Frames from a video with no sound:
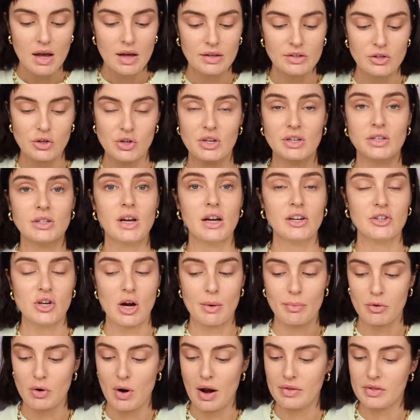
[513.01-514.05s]
so you can touch
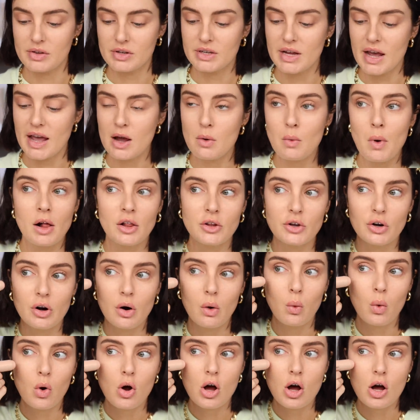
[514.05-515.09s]
up throughout the day while you're
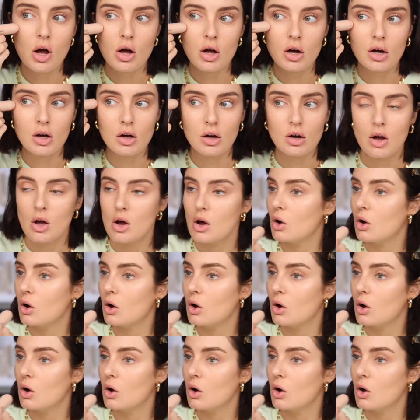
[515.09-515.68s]
at work